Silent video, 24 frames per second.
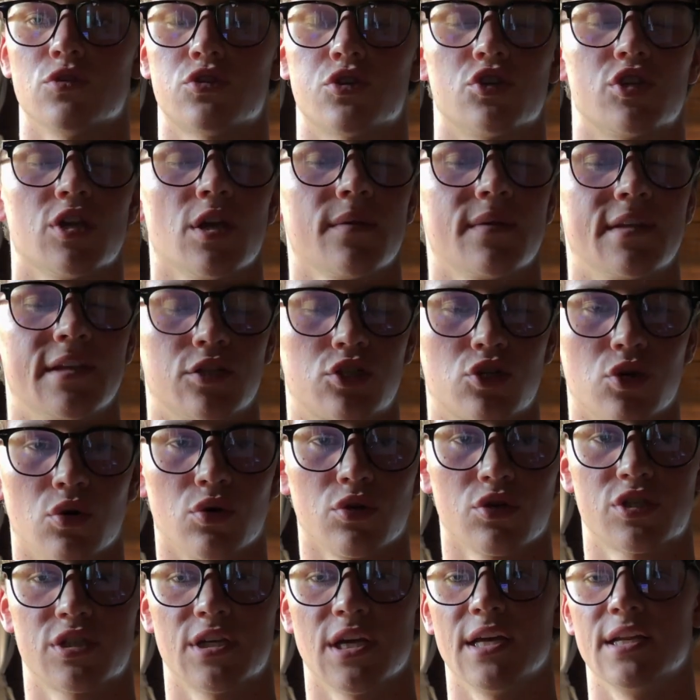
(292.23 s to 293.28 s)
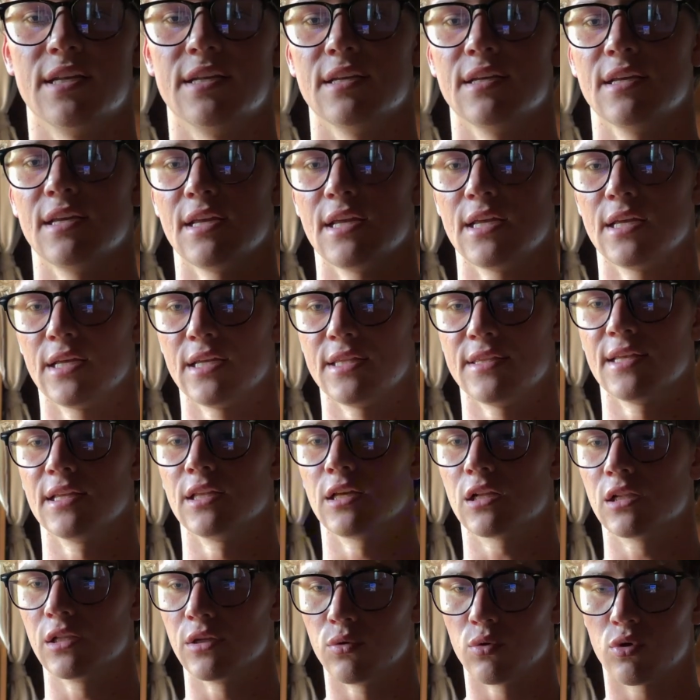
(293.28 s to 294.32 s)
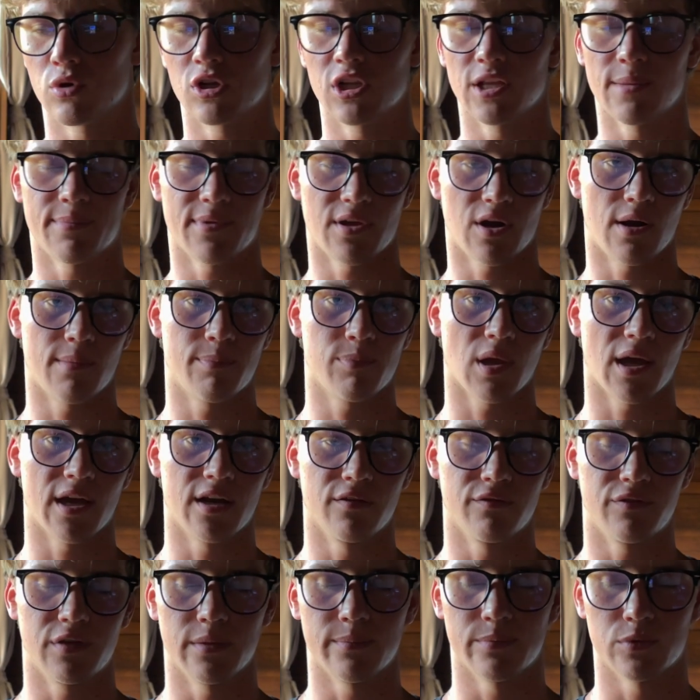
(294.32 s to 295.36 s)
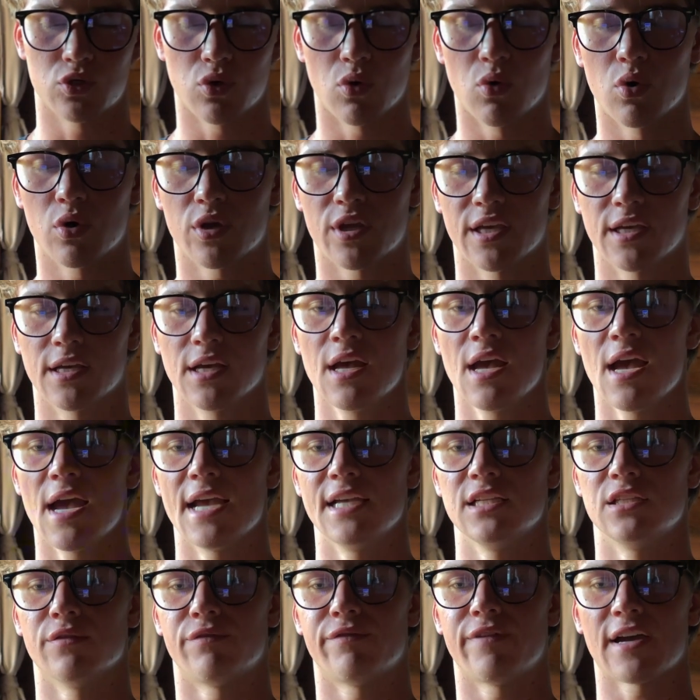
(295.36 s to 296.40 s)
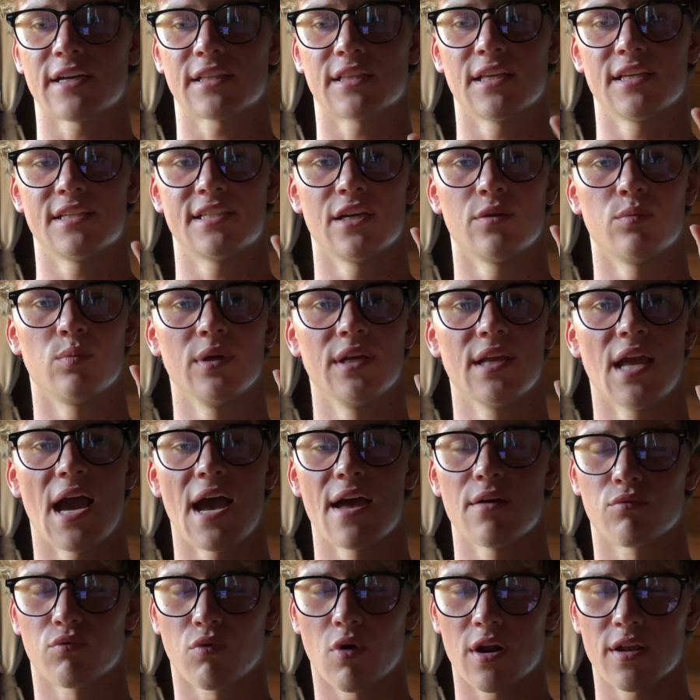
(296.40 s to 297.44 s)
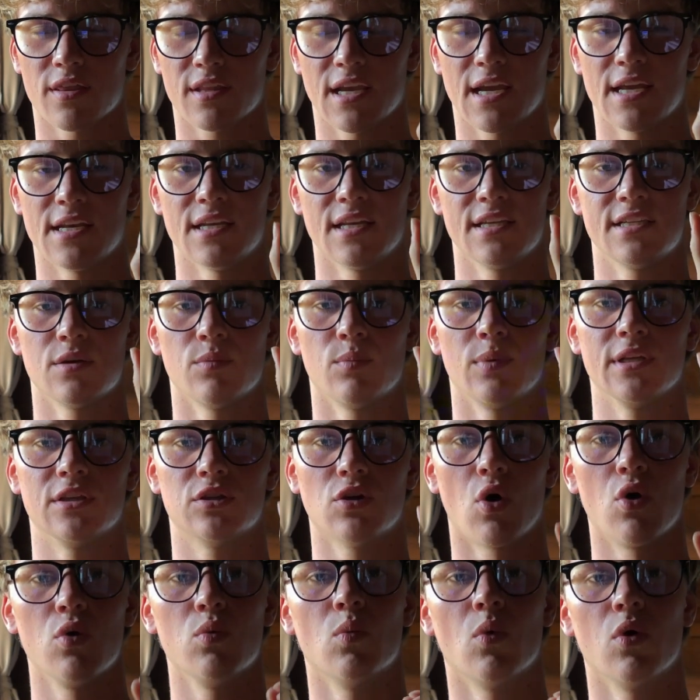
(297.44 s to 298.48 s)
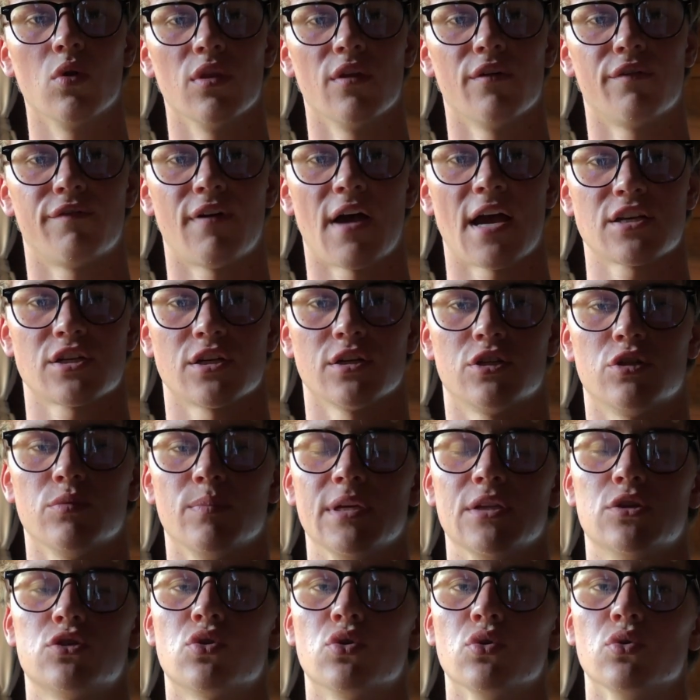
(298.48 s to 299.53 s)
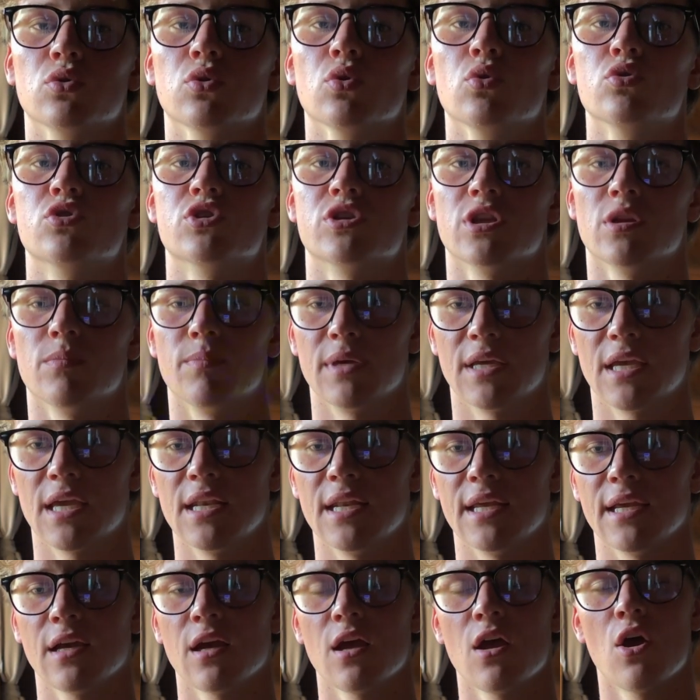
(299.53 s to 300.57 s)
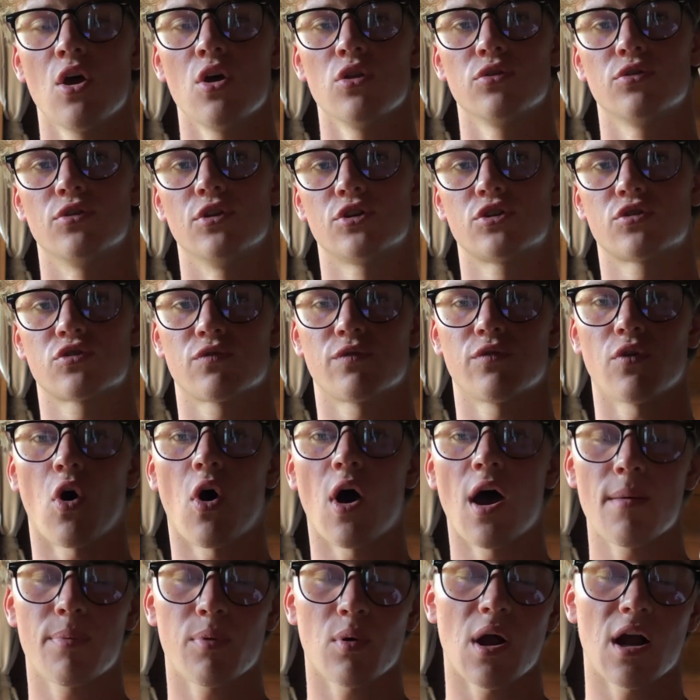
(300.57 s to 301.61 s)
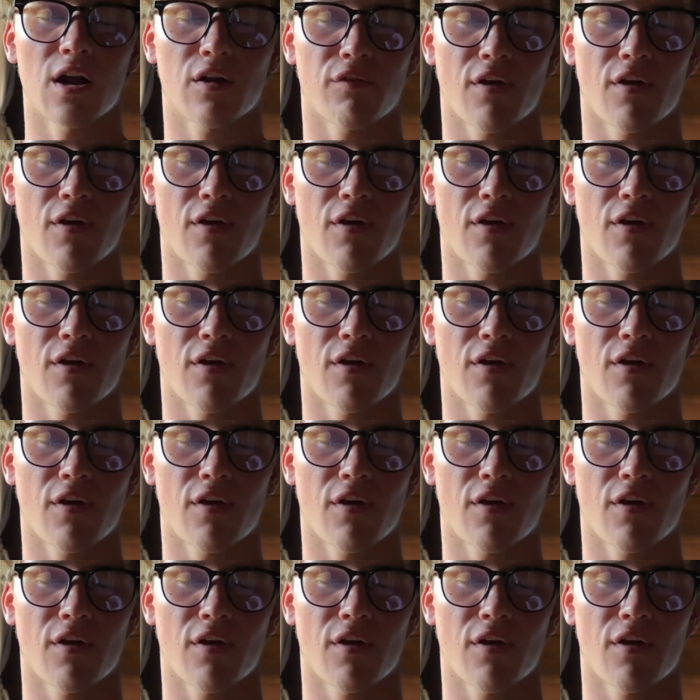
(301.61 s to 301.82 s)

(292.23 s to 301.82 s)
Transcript: So something that Chong said in the little clip that I played of him talking is the fact that he said, right at the end, he said, we don't want the fascia to be too loose in the beginning. this Hyperarch